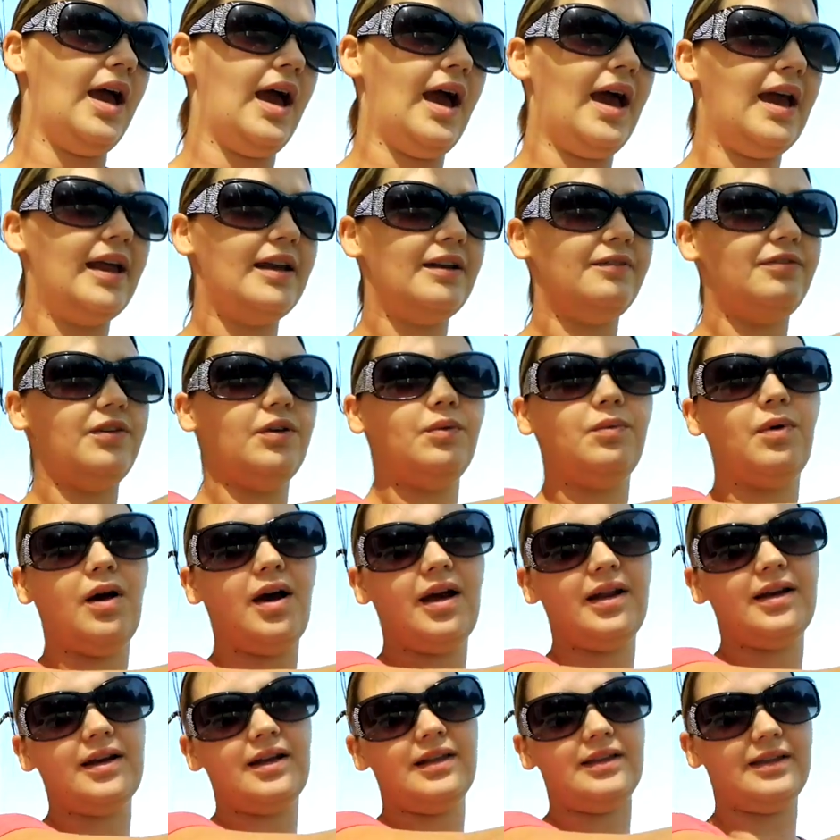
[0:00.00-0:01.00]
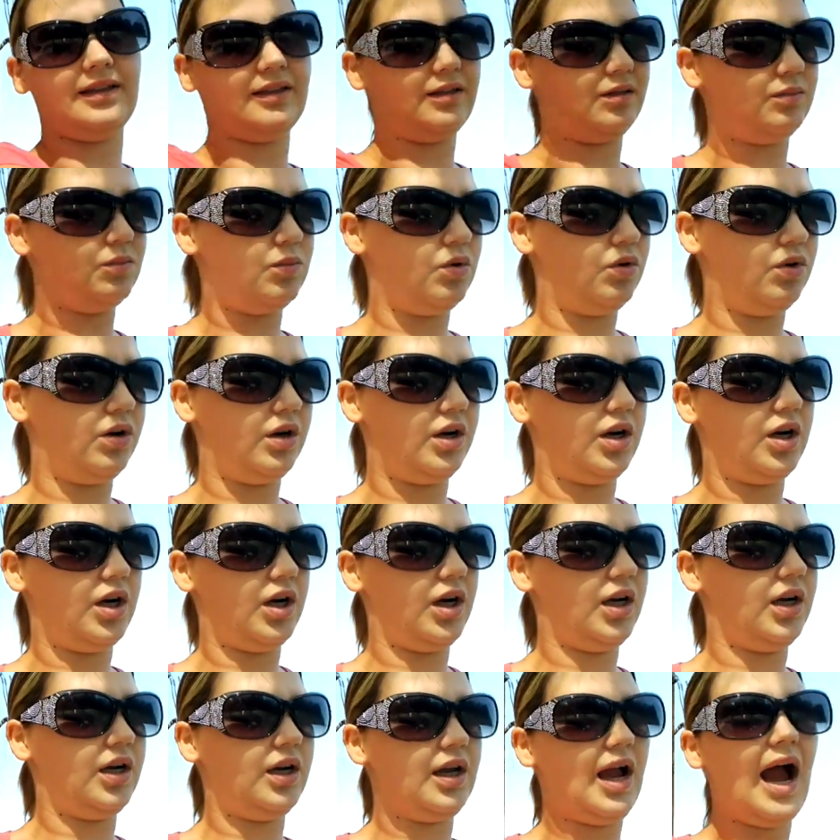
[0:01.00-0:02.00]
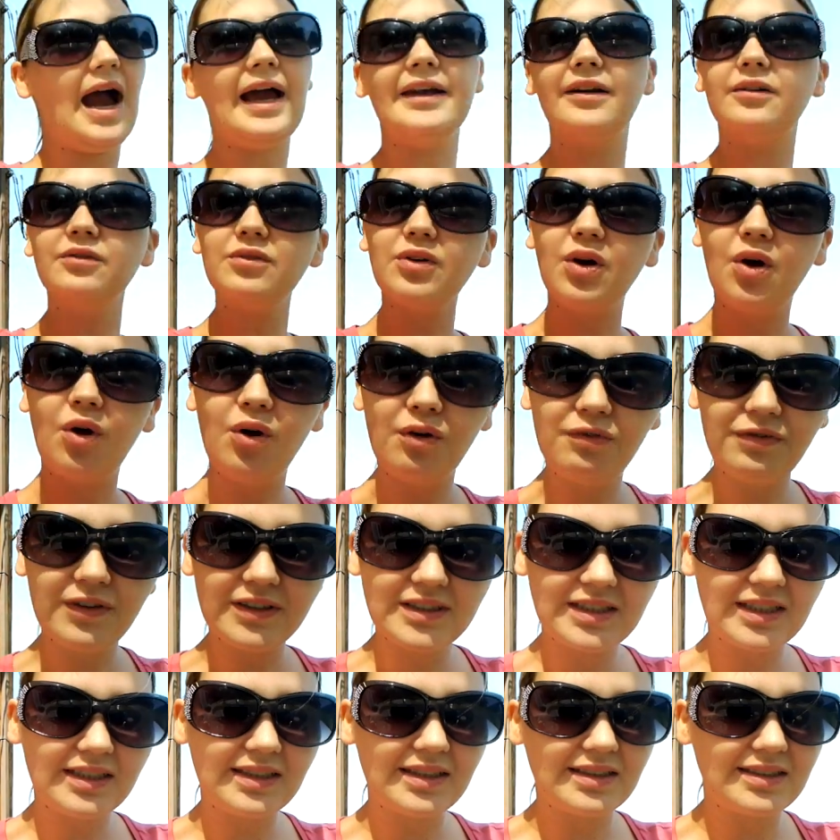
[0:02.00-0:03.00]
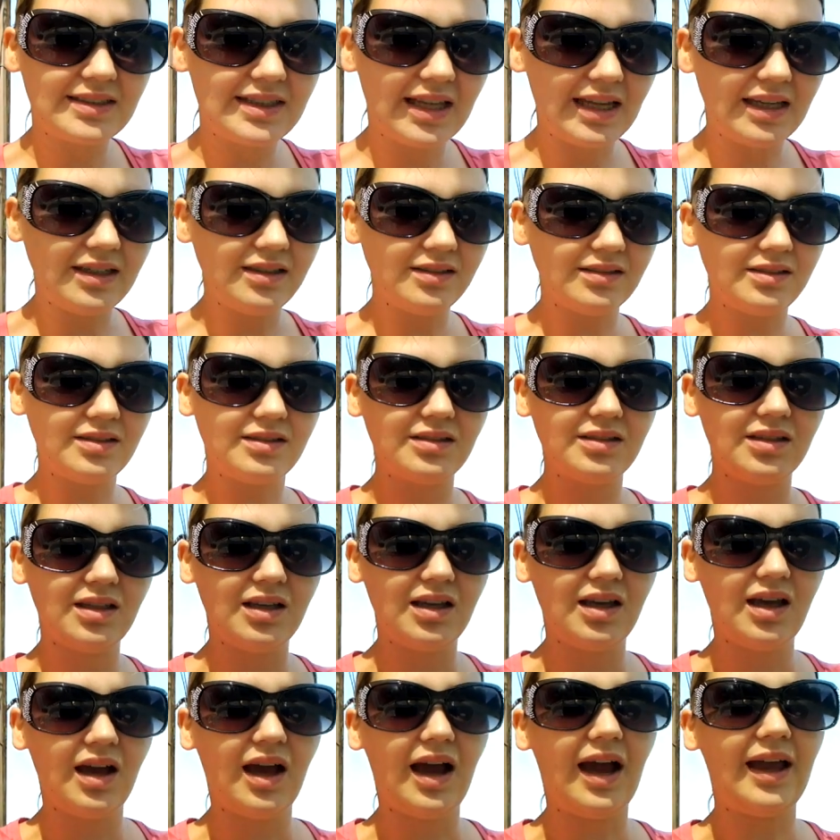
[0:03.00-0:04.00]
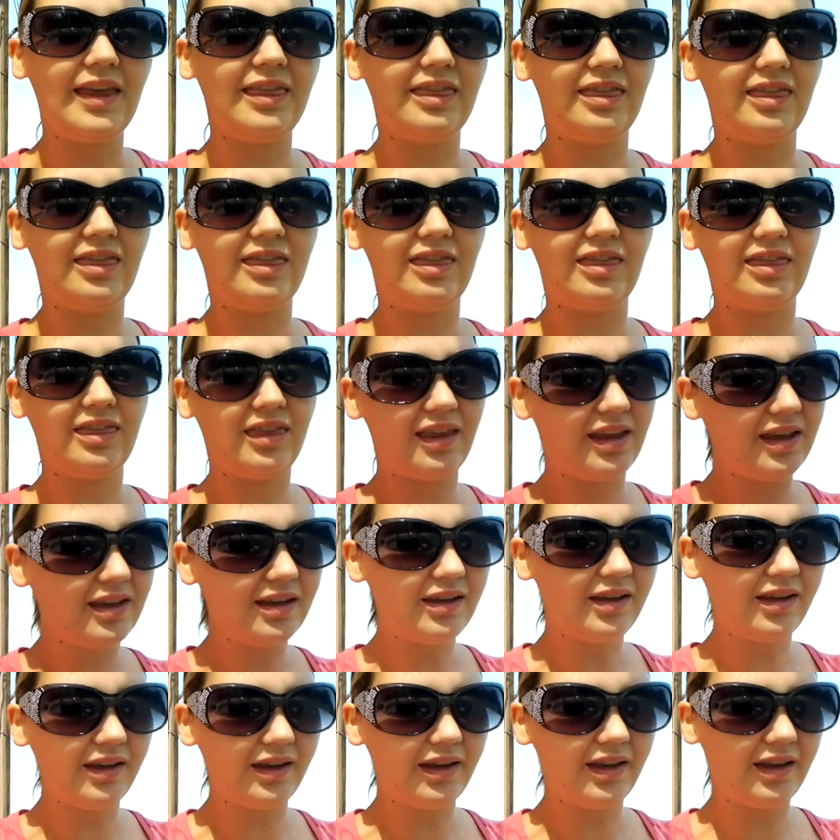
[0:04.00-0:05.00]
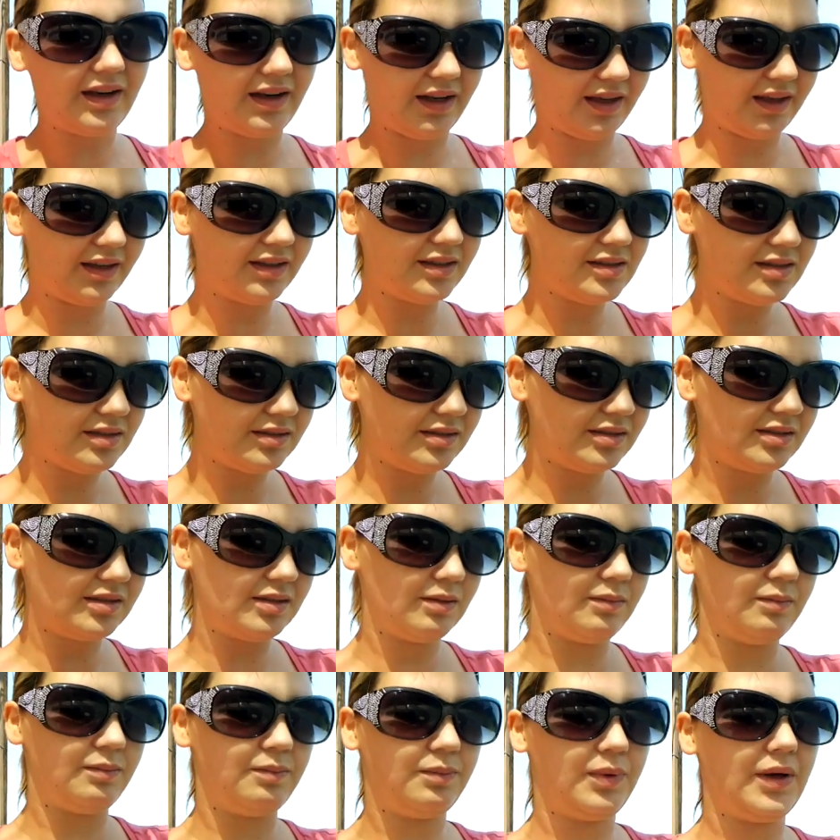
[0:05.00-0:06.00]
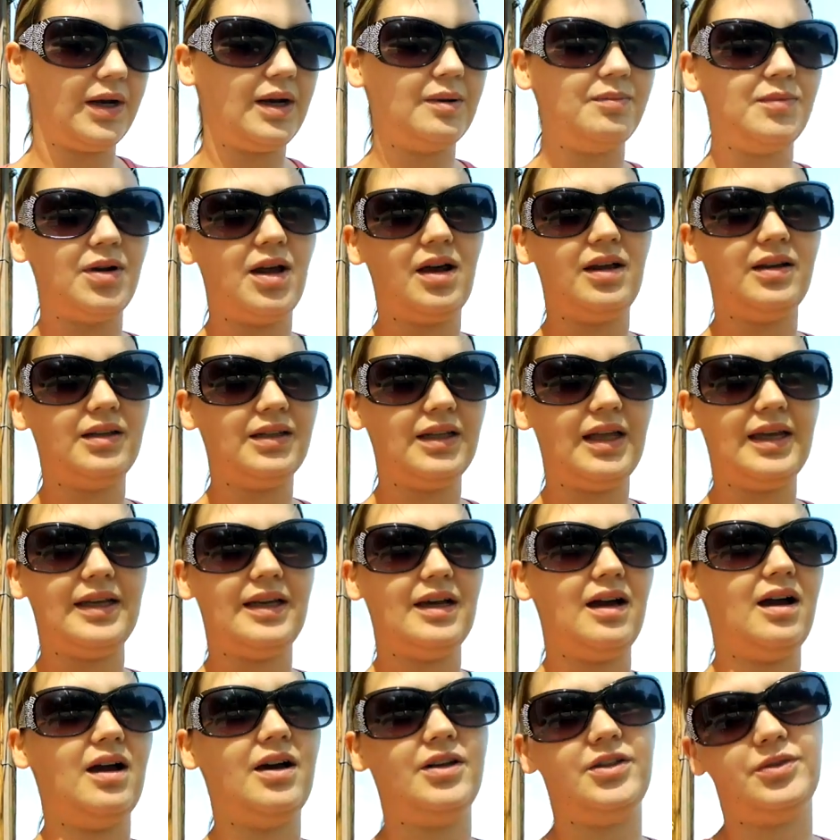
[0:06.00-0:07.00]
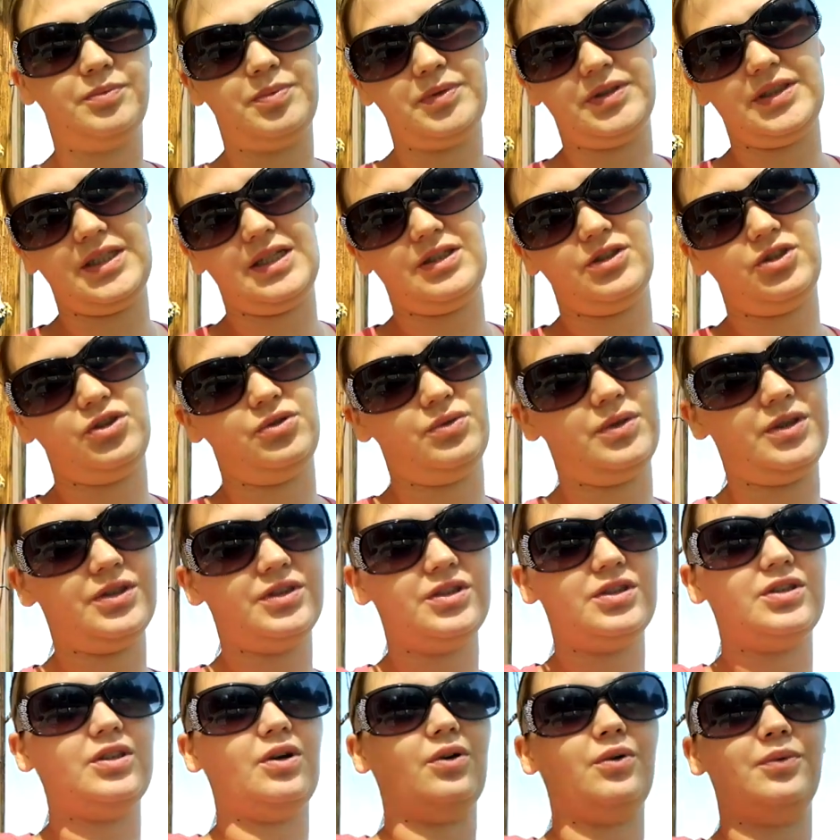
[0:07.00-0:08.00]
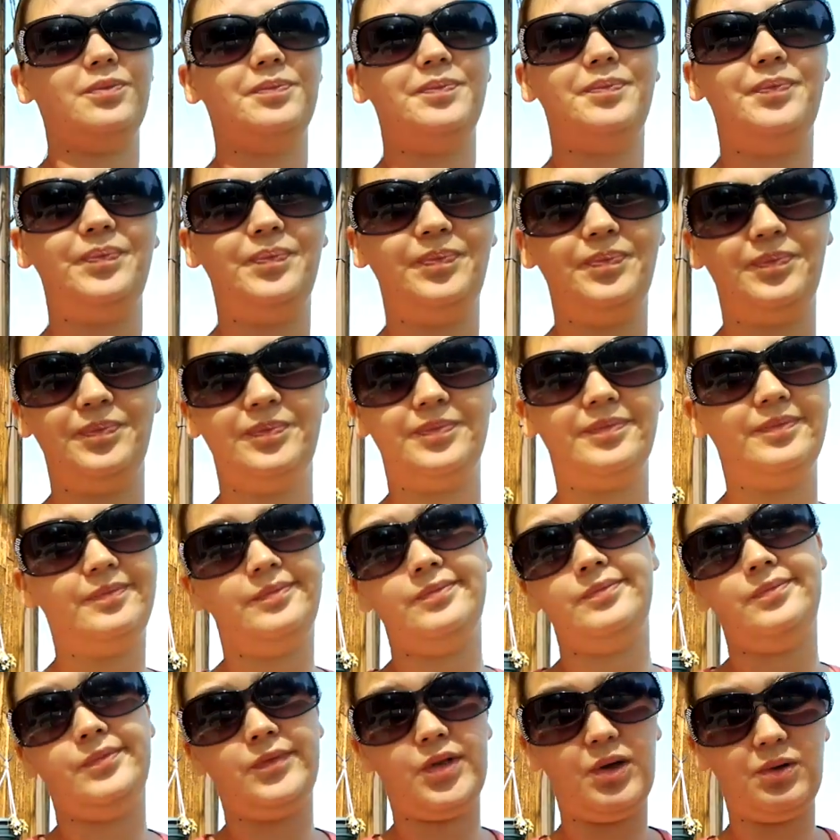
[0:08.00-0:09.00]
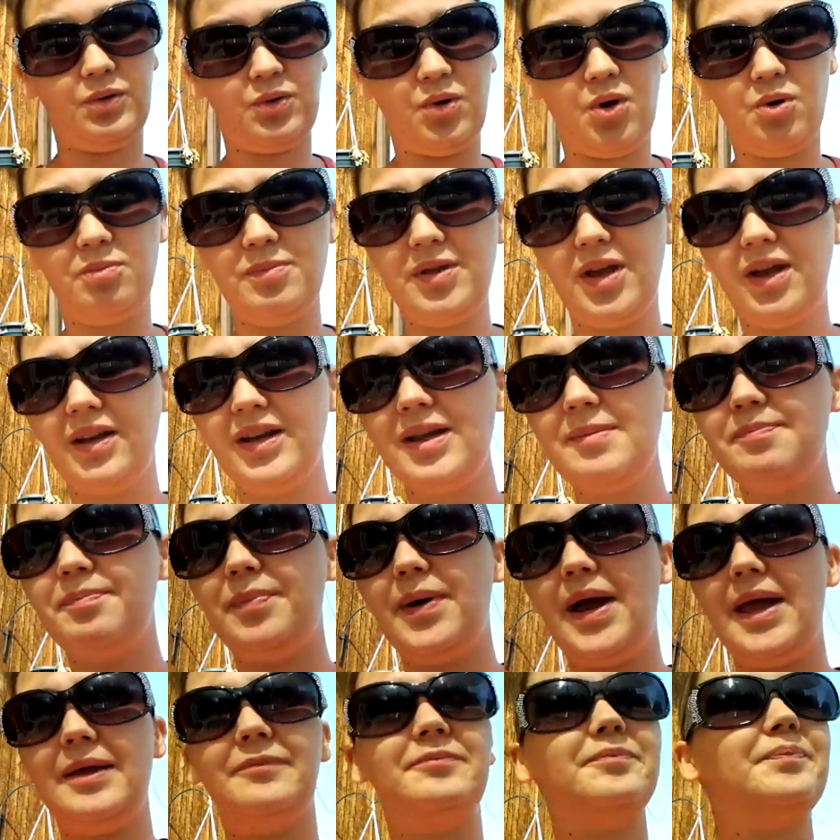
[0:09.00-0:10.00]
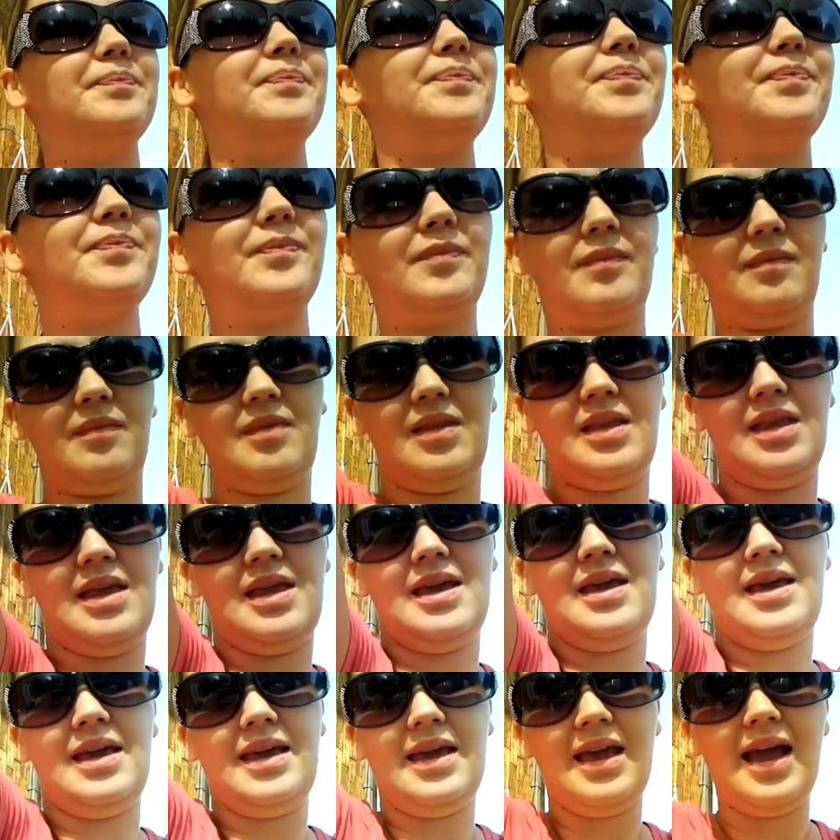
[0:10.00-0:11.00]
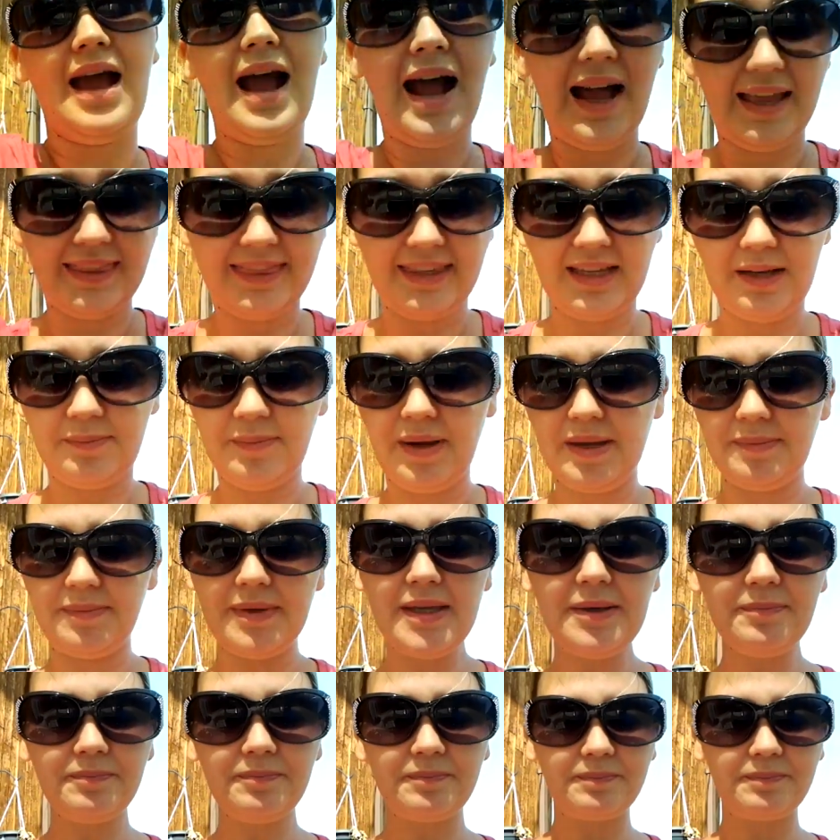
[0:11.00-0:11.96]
And if you want a little more, I don't know if it's in the States. I think it is, but I'm not like 100% sure. So don't quote me on it, but I think it might be.